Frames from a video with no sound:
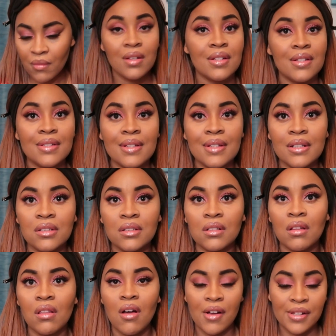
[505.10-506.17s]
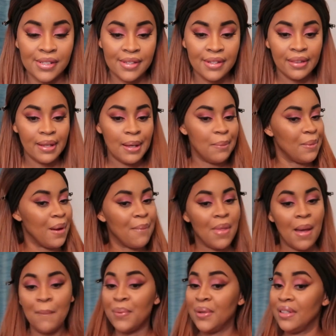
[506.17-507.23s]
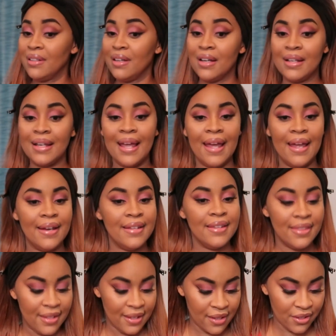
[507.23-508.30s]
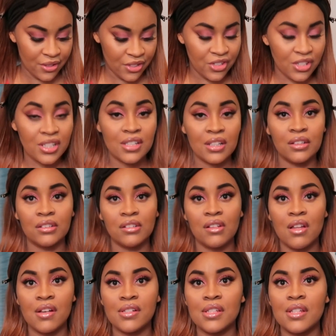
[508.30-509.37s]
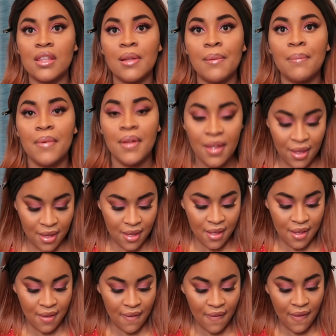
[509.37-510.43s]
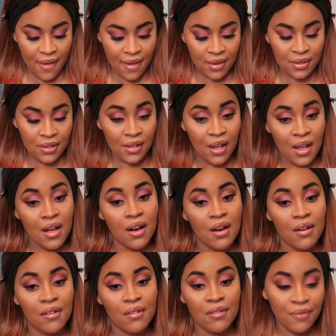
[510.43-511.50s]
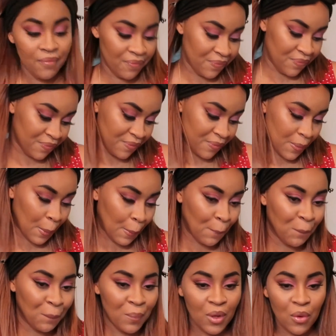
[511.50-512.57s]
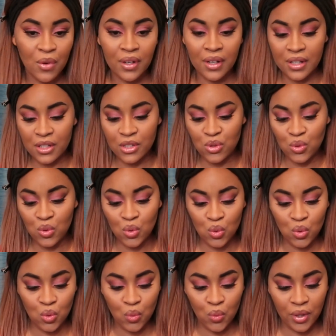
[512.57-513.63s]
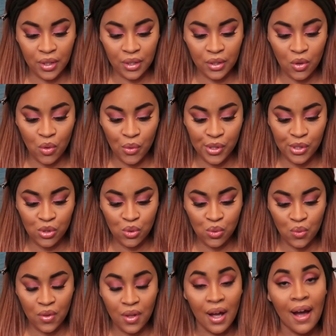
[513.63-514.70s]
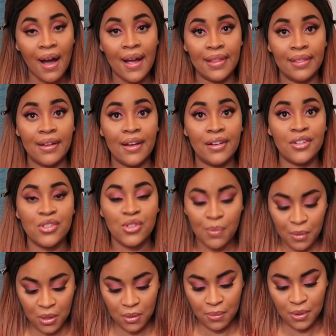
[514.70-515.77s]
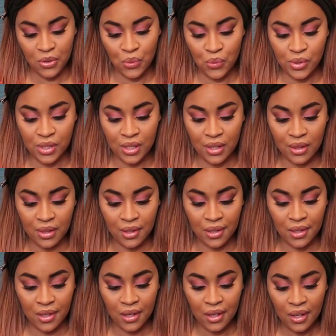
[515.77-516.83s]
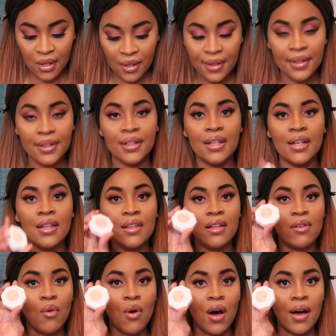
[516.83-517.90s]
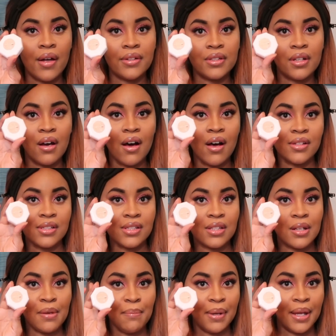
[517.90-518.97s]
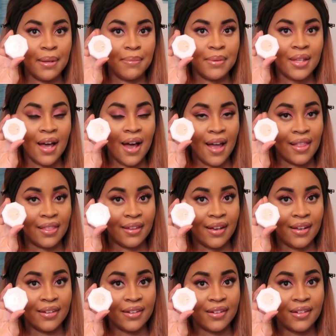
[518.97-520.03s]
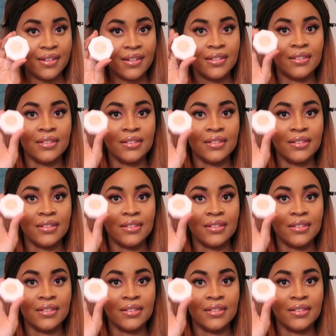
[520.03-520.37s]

Just a little glossy lip. I'm not putting on anything else, just a little glossy lip. And now we're gonna go into the highlighter. So I'm gonna be using the Kilowatt Hustler Baby highlighter.